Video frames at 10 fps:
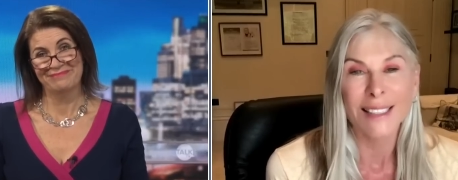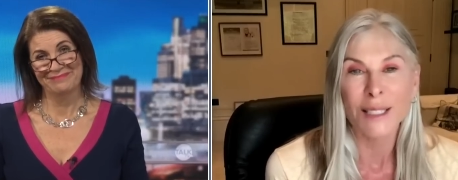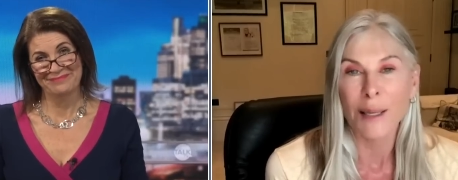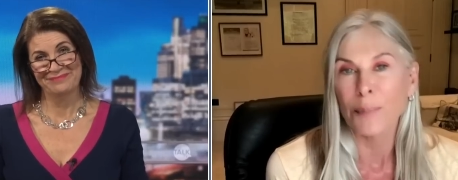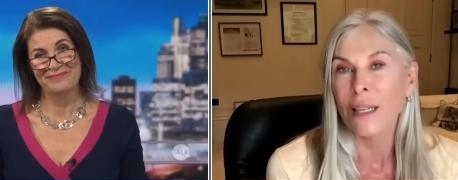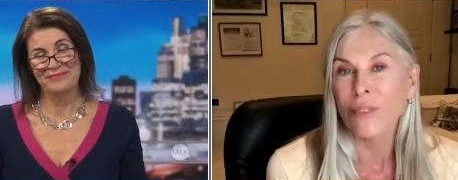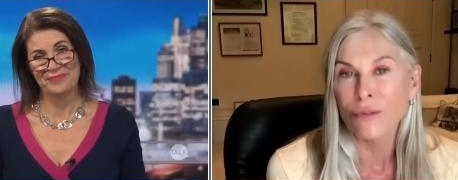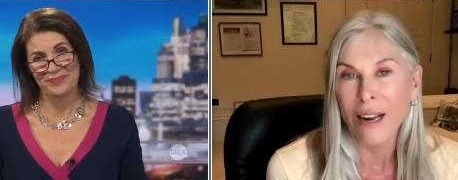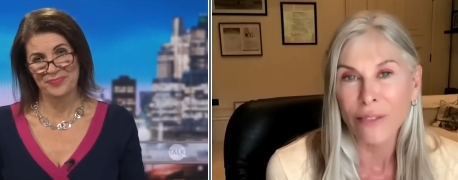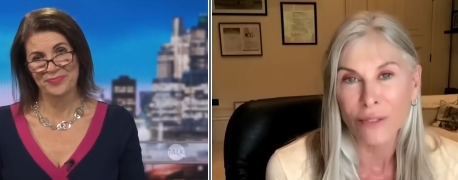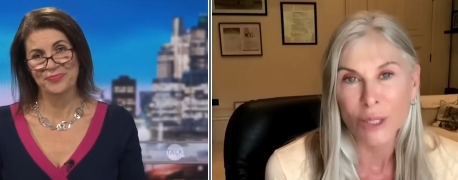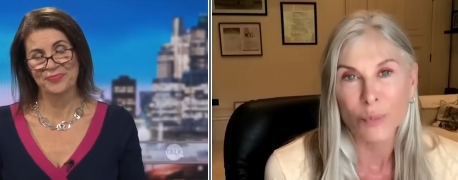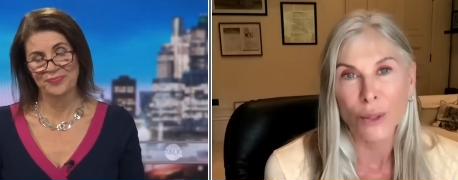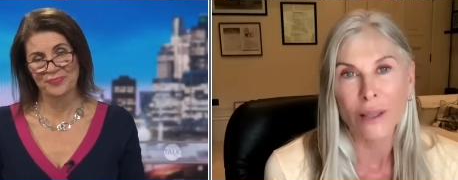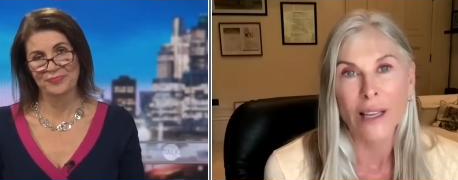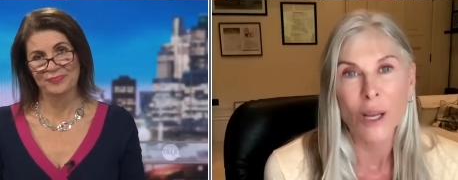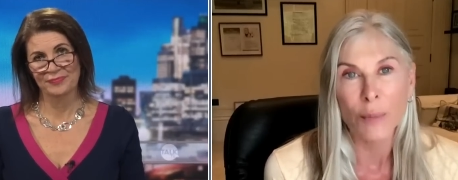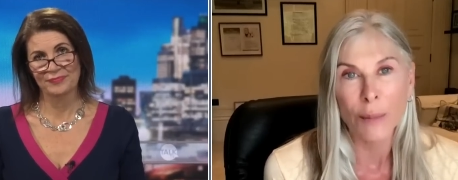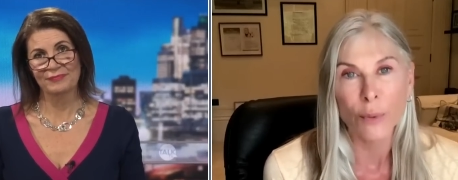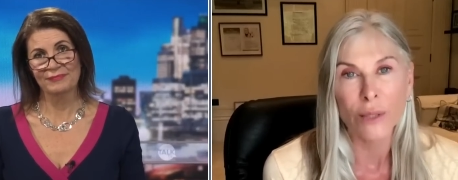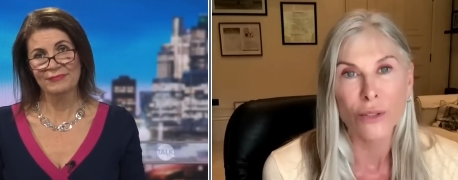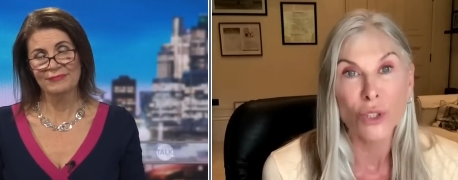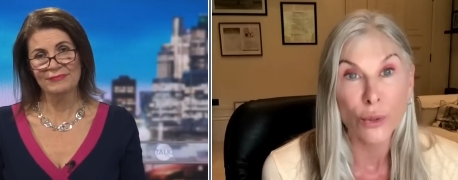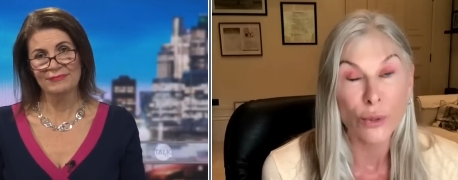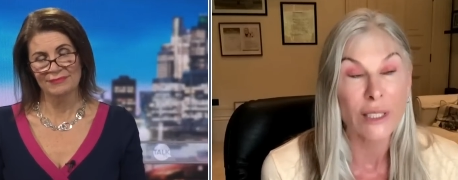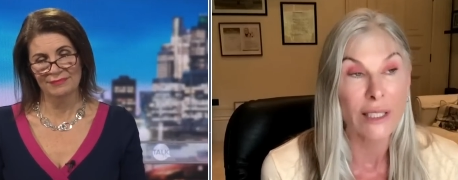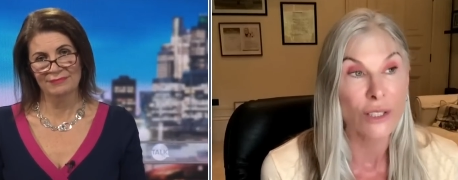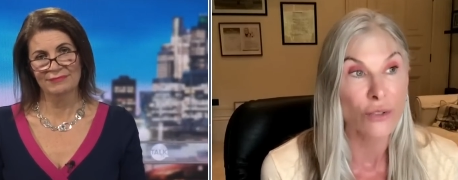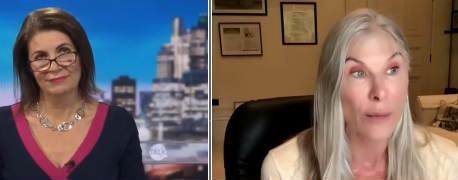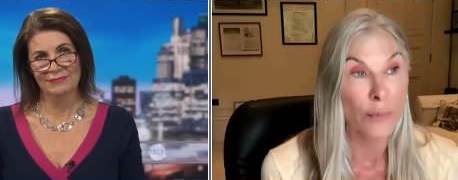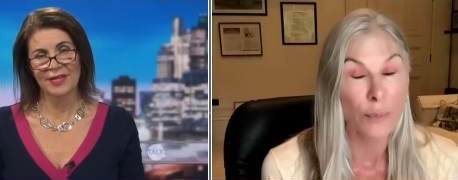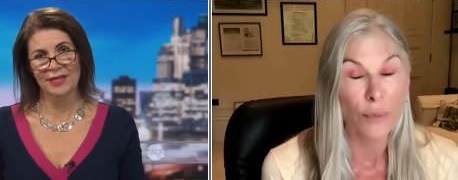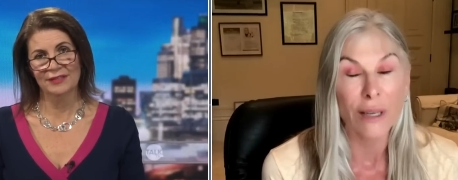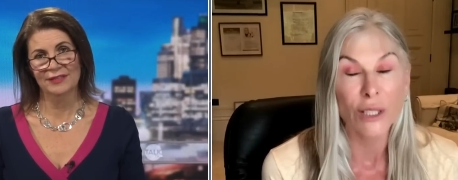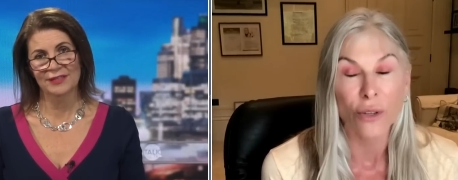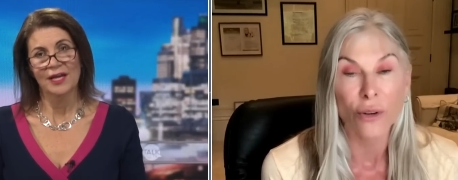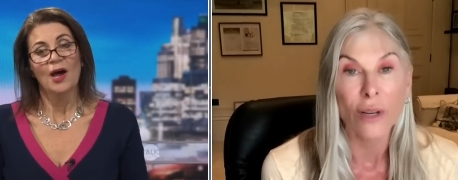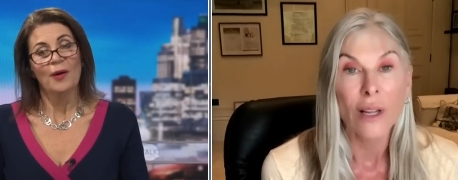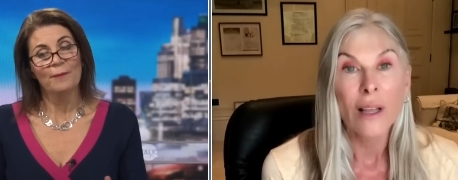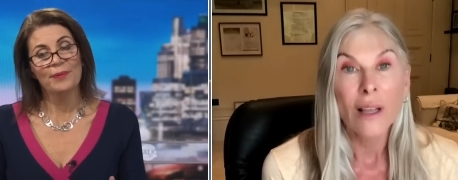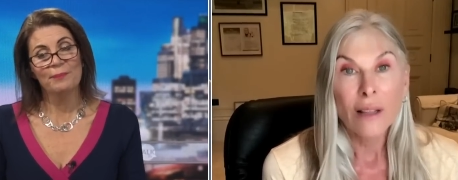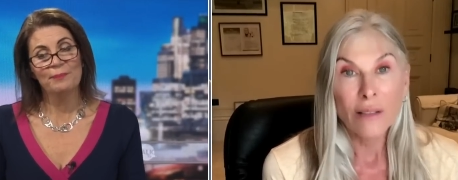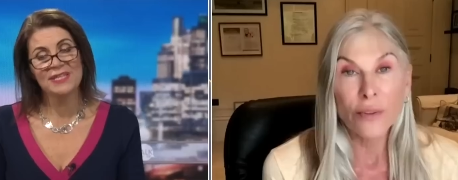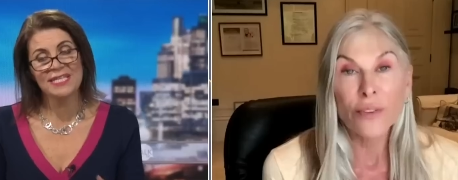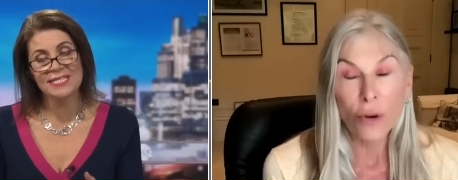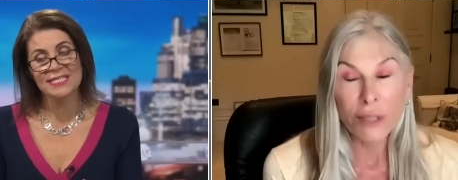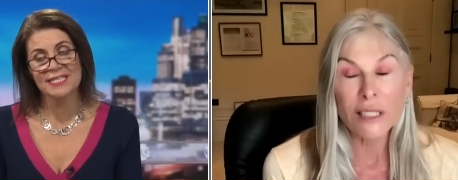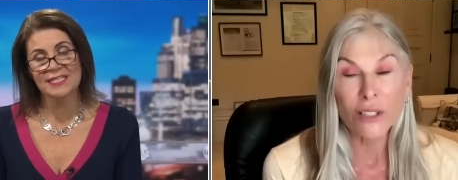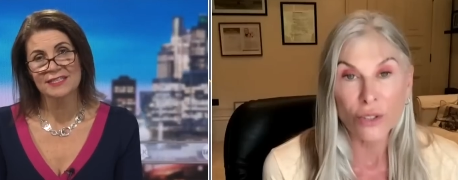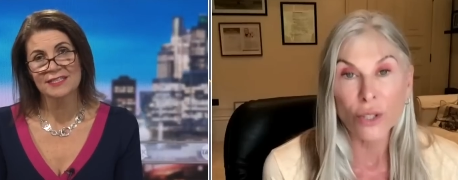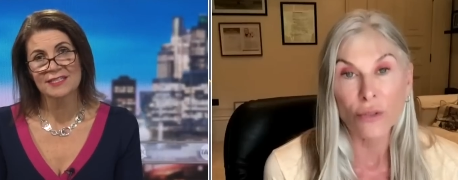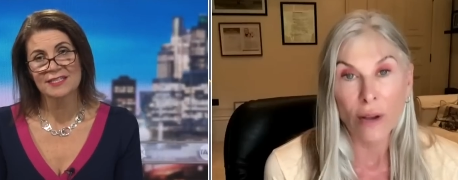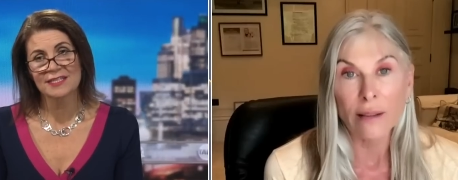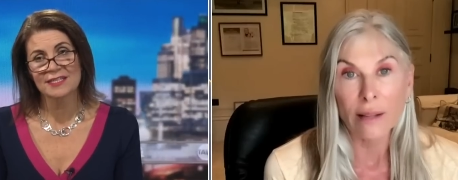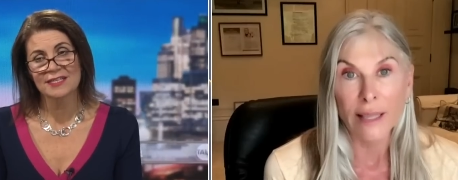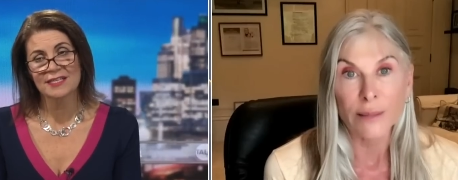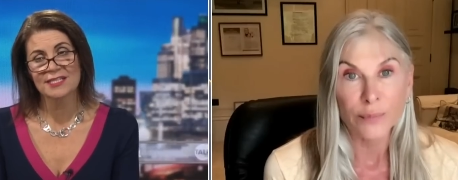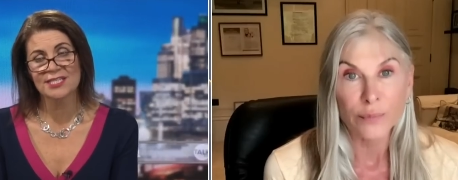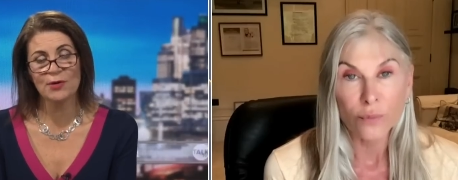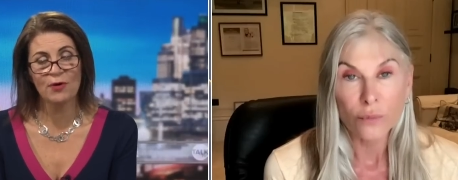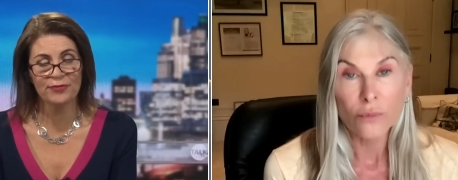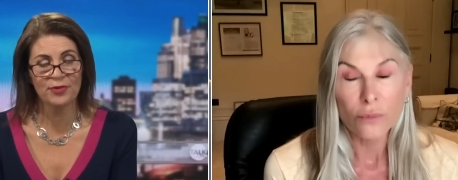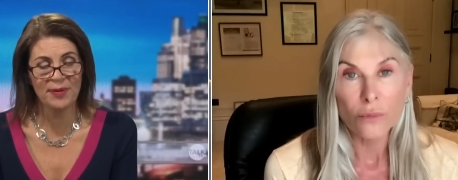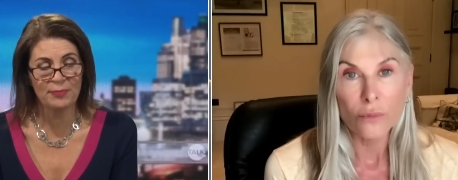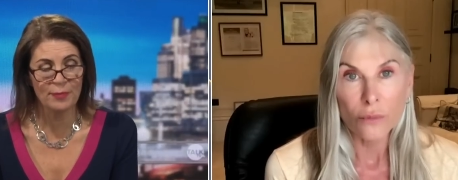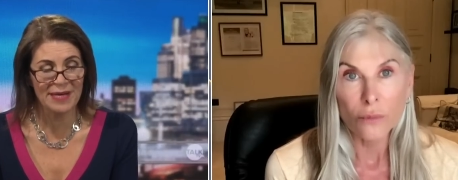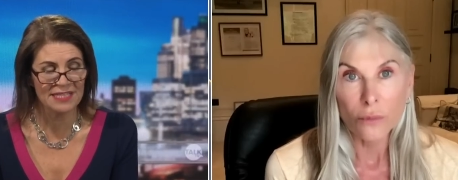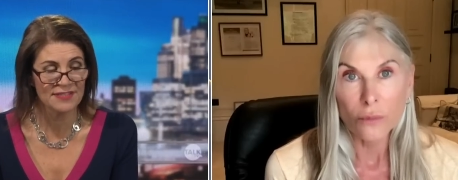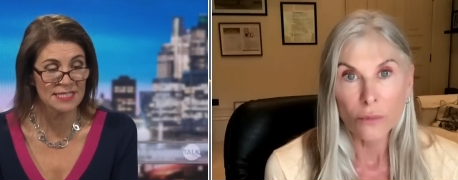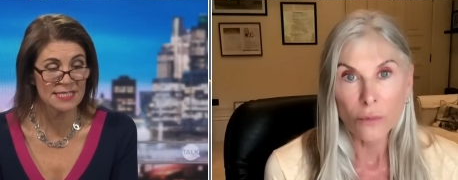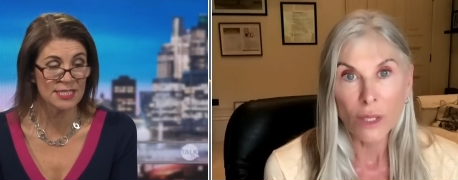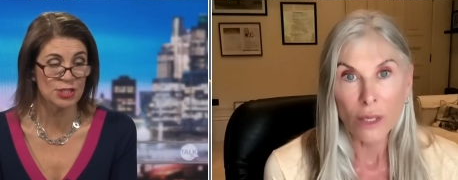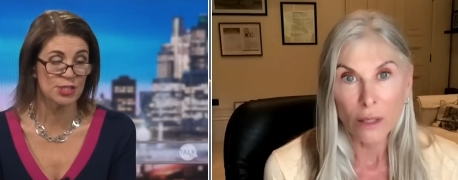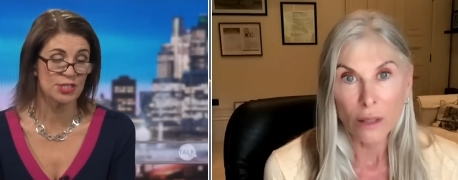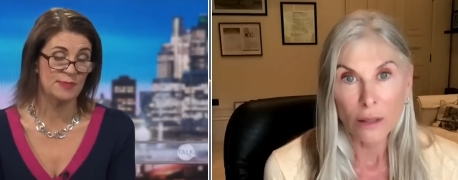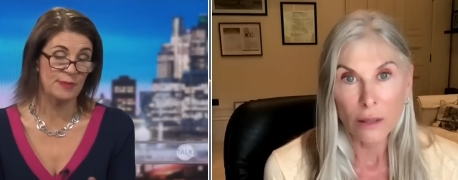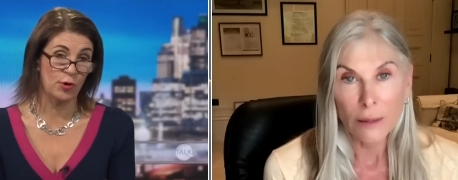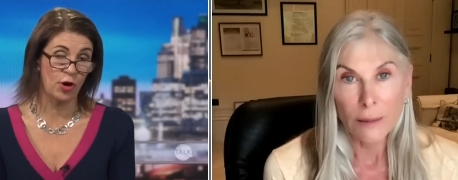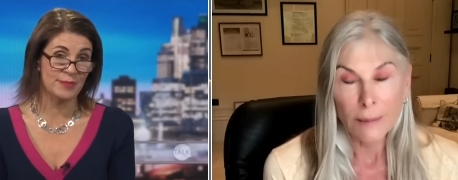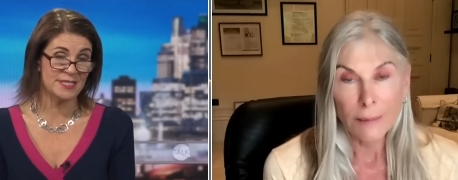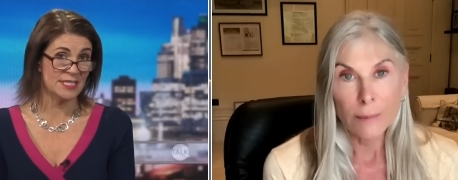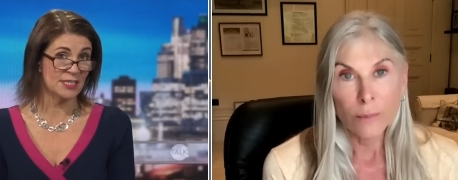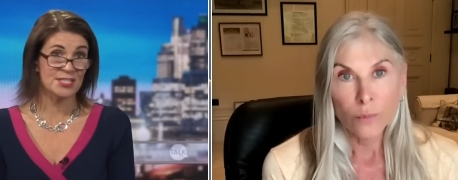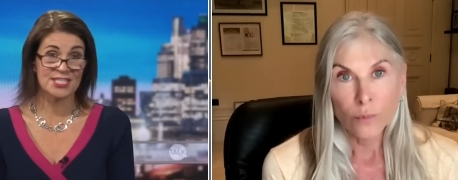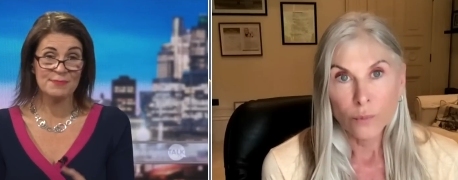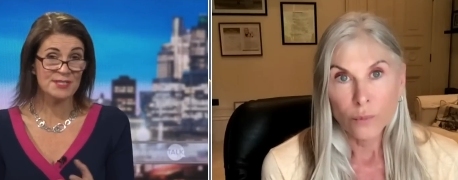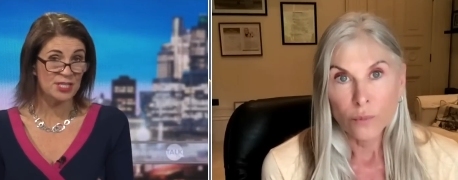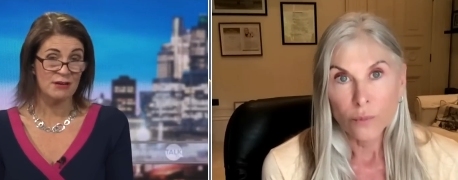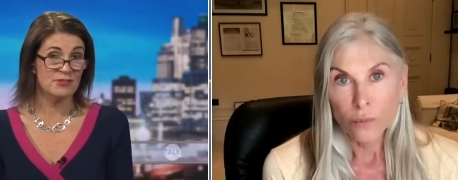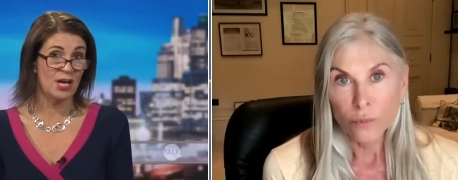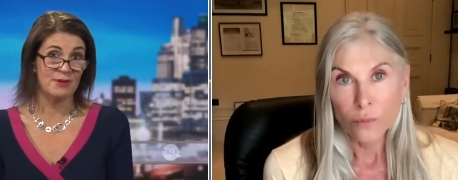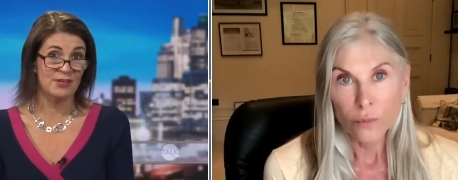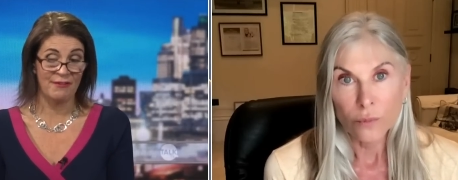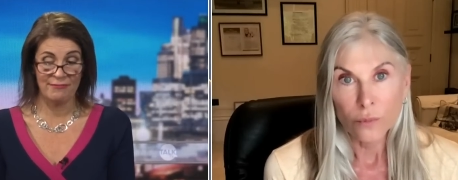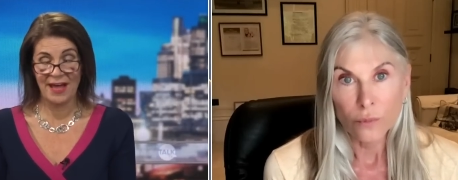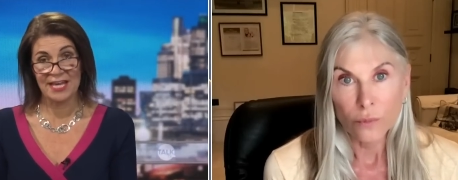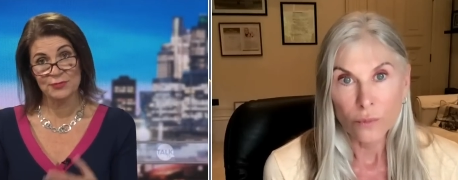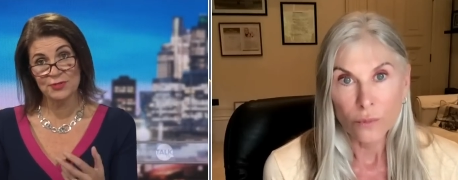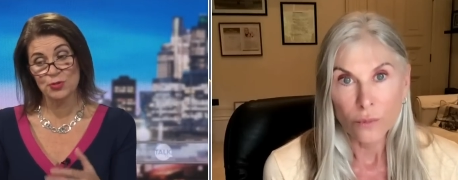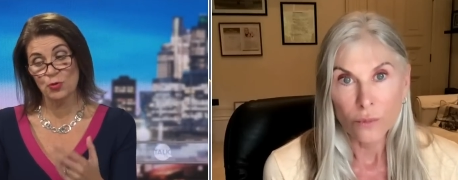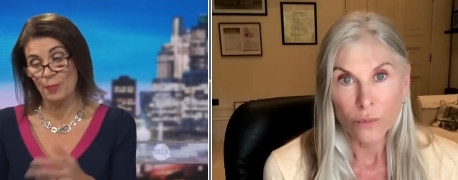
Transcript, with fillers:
Speaker 1: It's a bit of a reference book, and I hope people can use it to try and put yeah. pressure. But, but this is it. do the right thing.
Speaker 2: So often the people making these decisions, the people commenting, it simply don't know enough facts. And you talk